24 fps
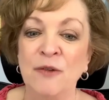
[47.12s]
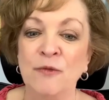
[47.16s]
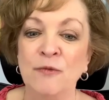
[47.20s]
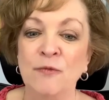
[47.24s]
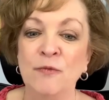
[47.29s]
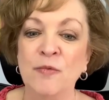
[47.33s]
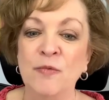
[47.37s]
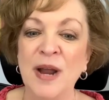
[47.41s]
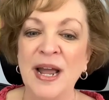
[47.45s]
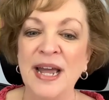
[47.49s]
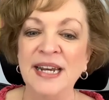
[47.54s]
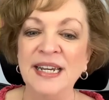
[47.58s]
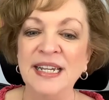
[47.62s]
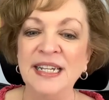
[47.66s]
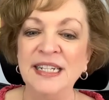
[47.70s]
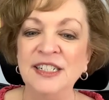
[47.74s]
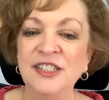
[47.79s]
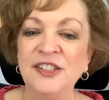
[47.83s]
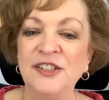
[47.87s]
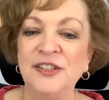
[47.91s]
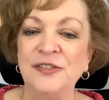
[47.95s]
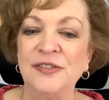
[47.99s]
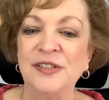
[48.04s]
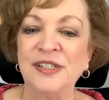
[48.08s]
ready
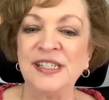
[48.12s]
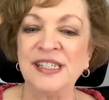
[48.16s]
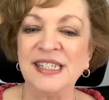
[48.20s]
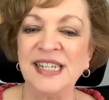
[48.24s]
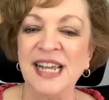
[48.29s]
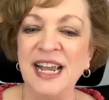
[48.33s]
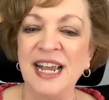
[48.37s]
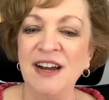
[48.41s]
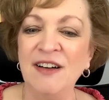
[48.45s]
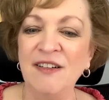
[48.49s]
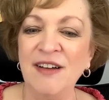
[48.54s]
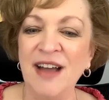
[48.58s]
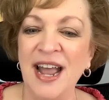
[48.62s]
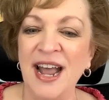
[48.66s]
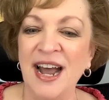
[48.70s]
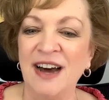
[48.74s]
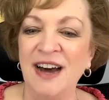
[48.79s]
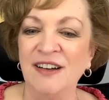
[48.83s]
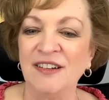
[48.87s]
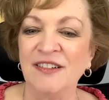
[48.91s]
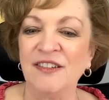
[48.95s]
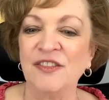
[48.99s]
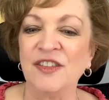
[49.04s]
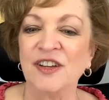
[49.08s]
to sail
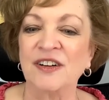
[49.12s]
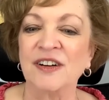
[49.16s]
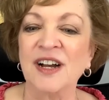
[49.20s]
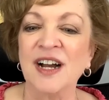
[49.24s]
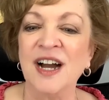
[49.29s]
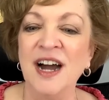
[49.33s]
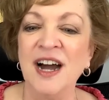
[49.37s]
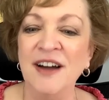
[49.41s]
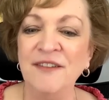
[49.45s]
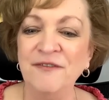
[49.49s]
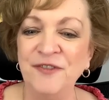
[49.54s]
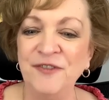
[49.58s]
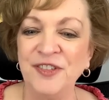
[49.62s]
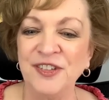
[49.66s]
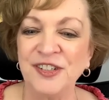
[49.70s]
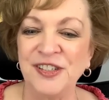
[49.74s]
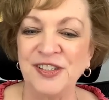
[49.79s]
out of their comfort